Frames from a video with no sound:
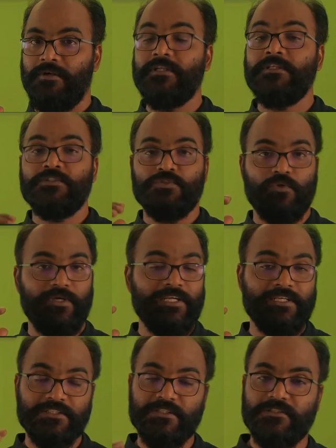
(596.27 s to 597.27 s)
Right? So
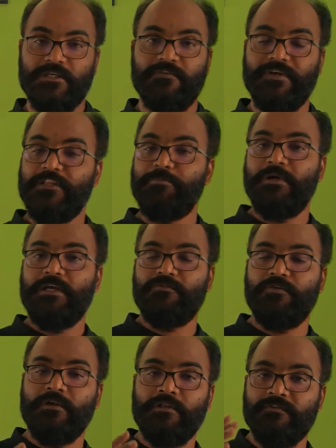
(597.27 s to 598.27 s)
integers are very
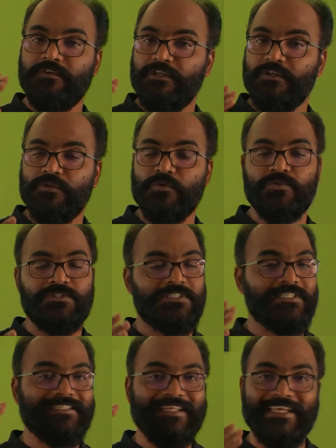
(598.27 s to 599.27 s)
powerful. We use
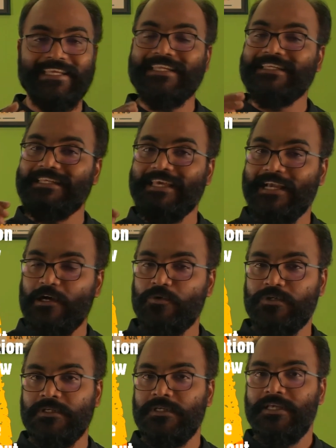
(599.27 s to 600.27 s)
it in, day
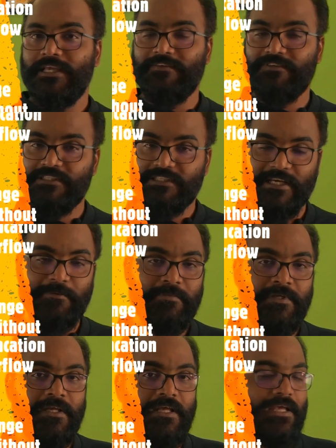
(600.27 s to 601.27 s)
out, every time.
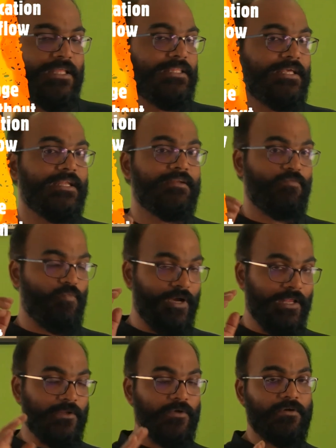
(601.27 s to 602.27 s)
And then
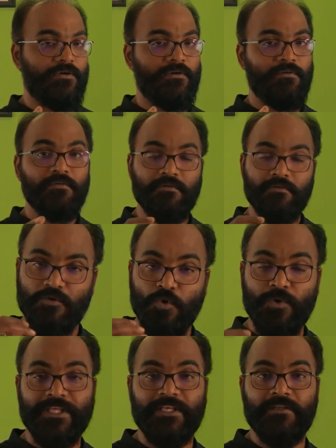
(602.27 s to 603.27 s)
while you're
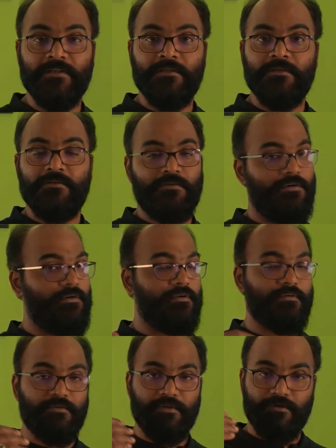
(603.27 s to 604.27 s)
coding,
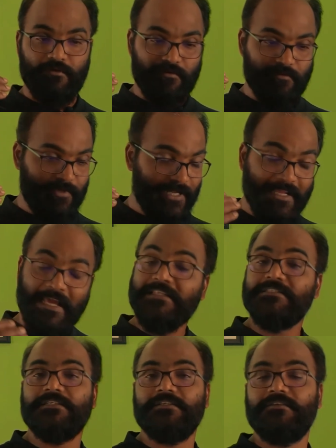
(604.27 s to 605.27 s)
or
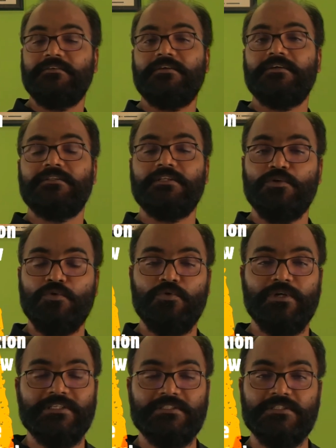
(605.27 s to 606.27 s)
enhancing the
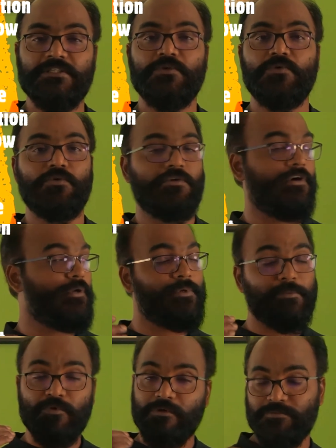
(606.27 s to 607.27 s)
code, existing code, or
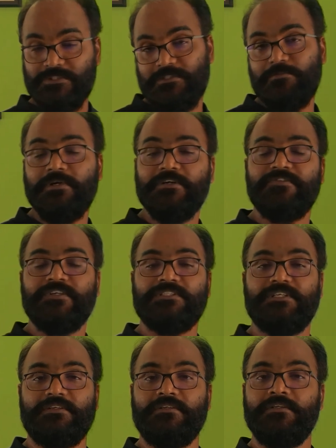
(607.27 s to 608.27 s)
maybe you're just bug
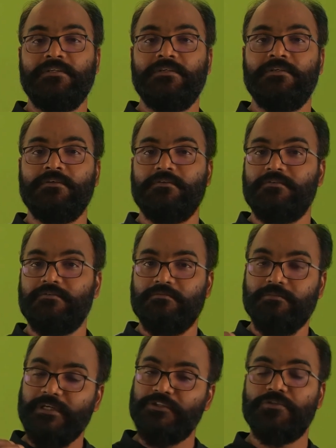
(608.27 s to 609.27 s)
fixing,
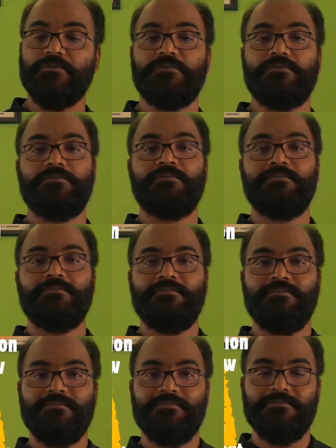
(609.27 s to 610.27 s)
make sure
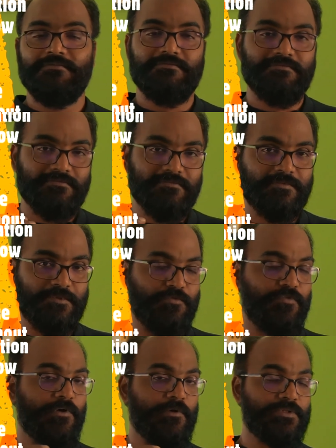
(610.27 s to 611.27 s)

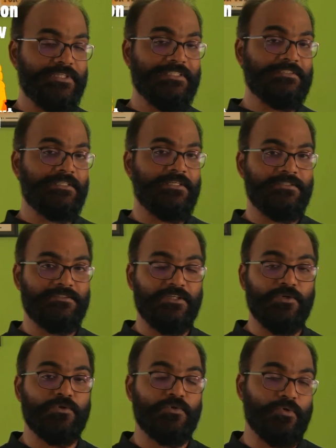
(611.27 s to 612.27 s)
you follow these
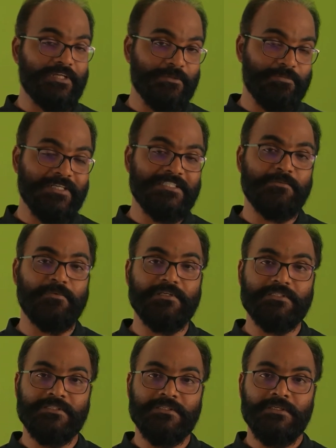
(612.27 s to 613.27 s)
secure coding
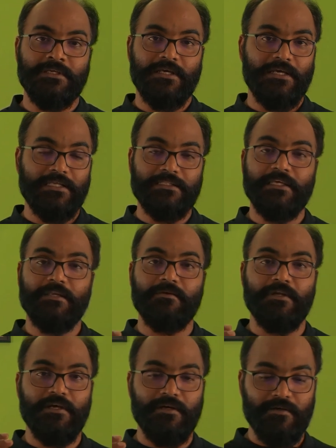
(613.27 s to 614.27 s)
principles, and
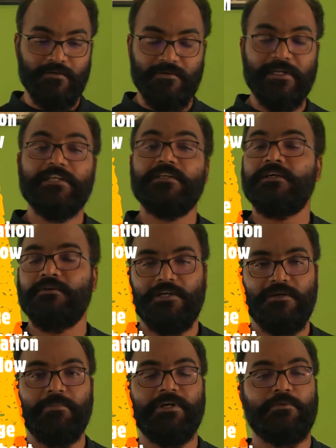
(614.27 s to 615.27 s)
then write
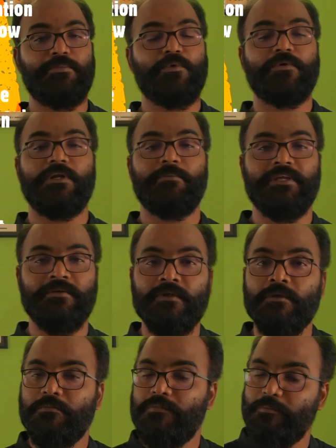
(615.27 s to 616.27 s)
better programming,
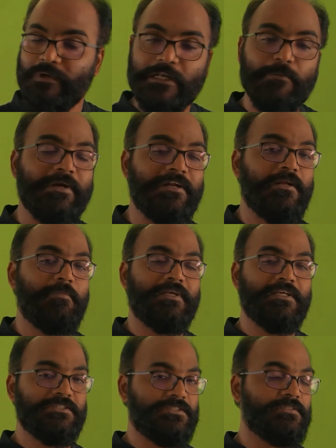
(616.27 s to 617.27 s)
build better
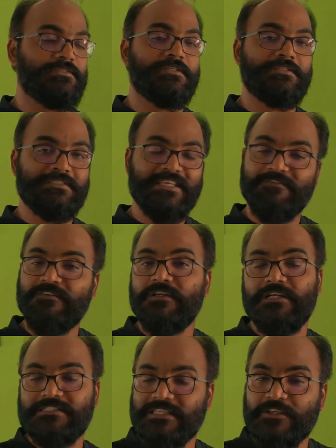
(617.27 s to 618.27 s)
applications,
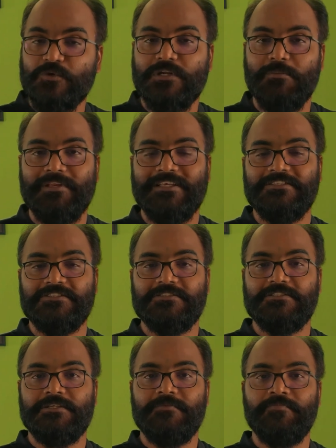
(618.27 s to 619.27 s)
safer and secure
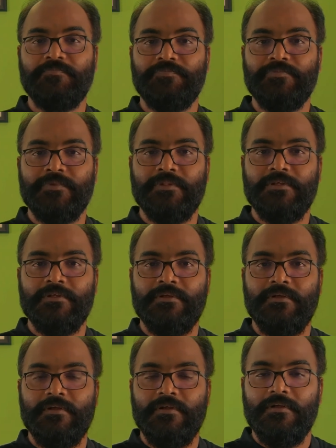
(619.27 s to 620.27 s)
applications.
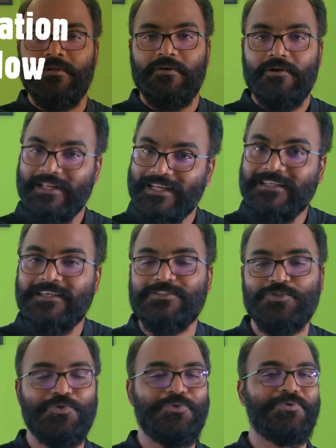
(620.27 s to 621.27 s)
All right,
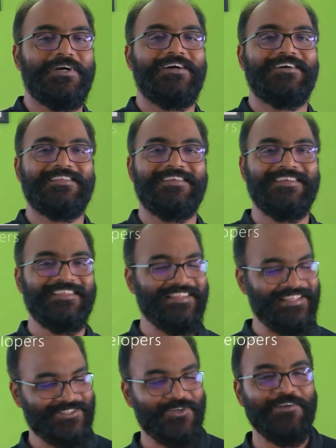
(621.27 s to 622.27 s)
so
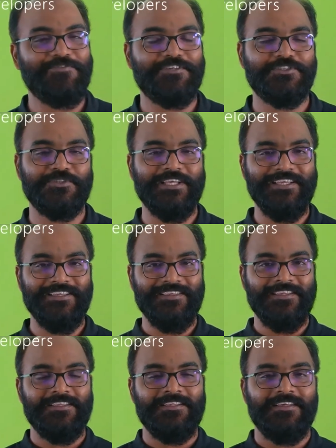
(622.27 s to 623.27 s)
that's all for today.
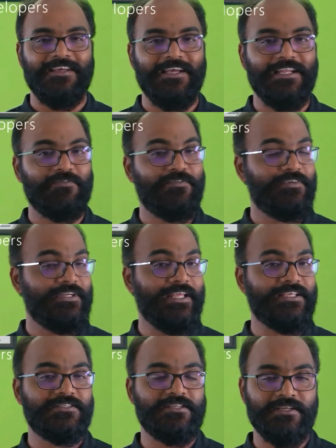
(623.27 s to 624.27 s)
And
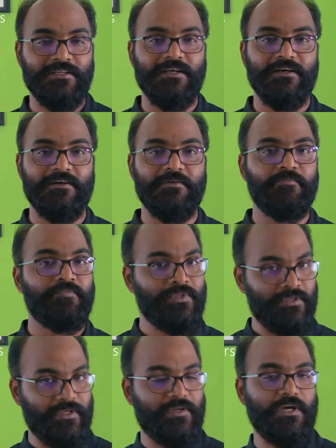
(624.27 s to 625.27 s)
next,
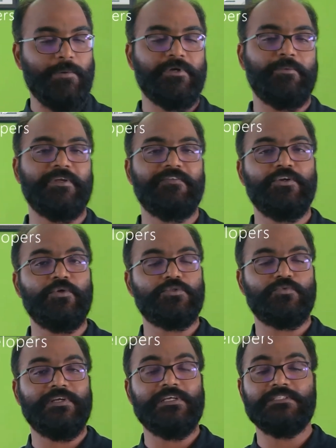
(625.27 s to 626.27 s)
upcoming
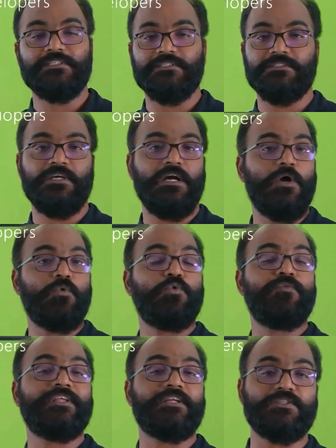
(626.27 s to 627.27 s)
videos, we'll discuss how
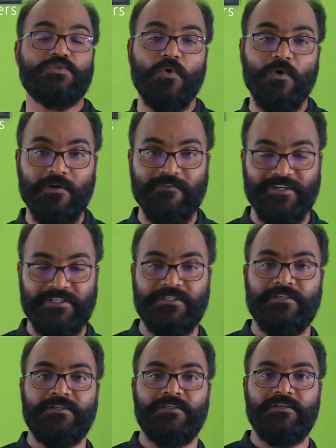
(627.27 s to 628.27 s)
do we resolve
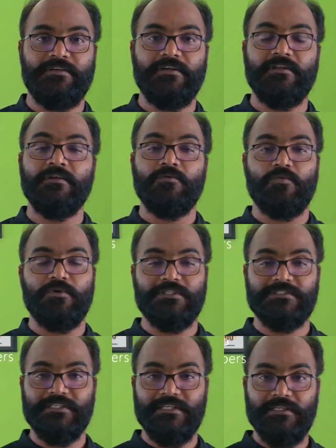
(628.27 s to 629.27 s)
it. Right?
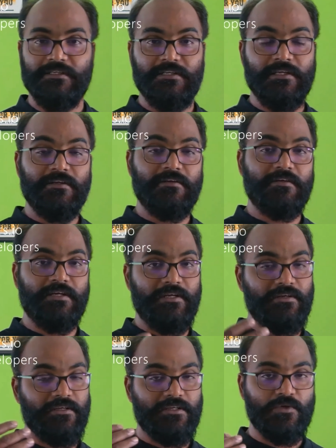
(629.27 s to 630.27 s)
What is the error
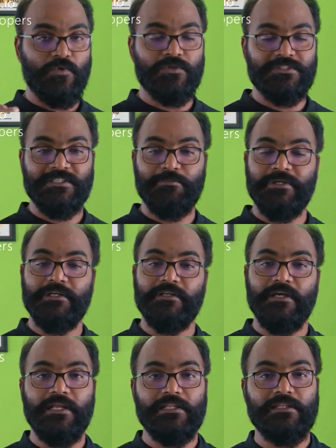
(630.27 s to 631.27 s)
and code snippet,
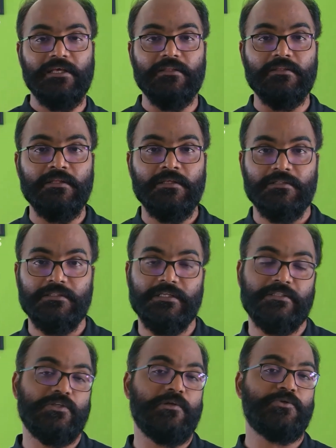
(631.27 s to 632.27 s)
and then
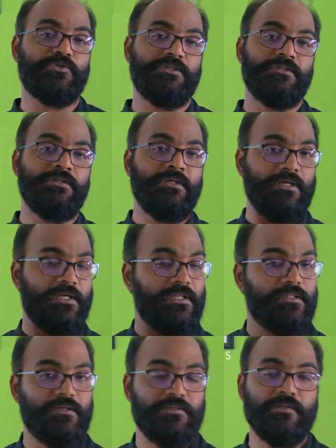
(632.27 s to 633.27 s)
the resolution
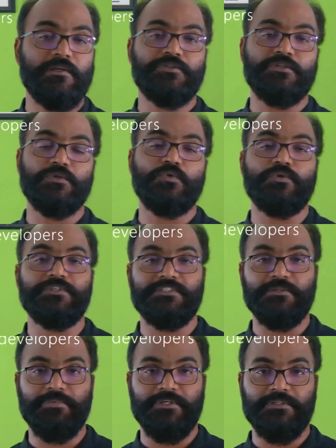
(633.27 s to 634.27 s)
and the resolution code
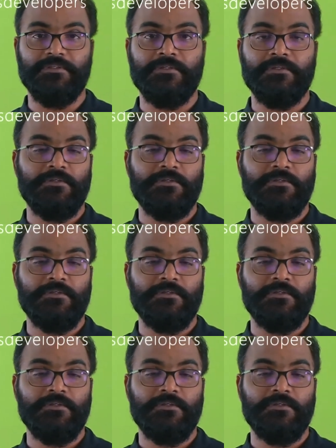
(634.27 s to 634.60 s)
snippet.